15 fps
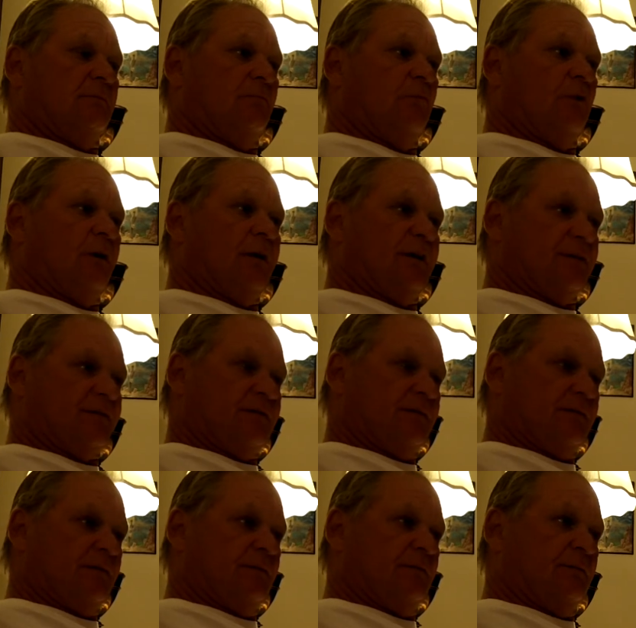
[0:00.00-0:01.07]
more or less
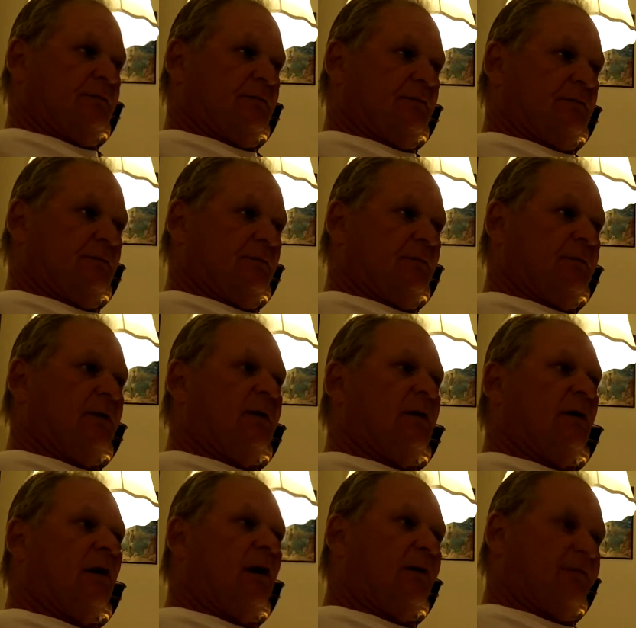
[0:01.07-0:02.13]

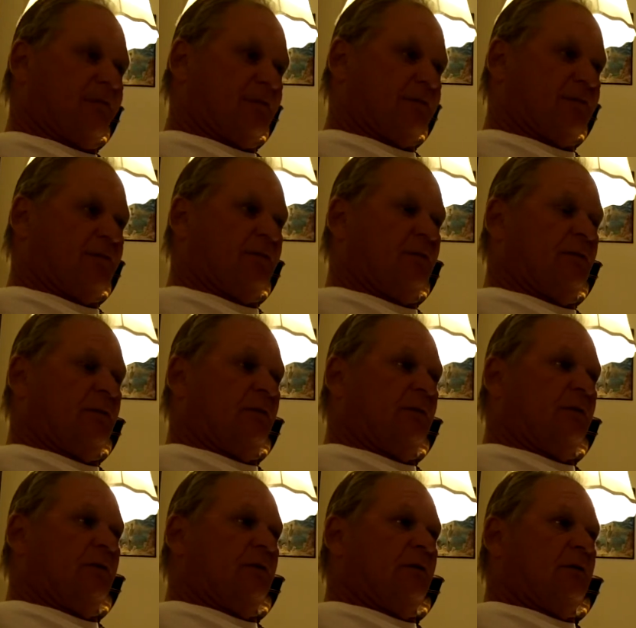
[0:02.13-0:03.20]
the office,
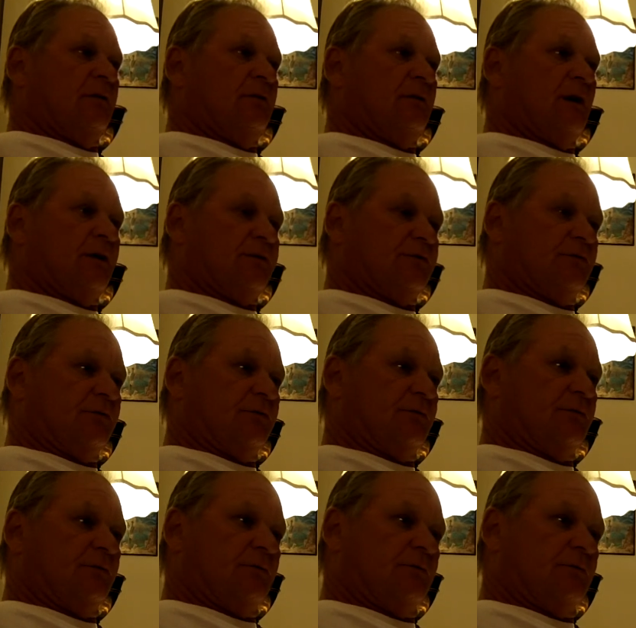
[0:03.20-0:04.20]
Dr.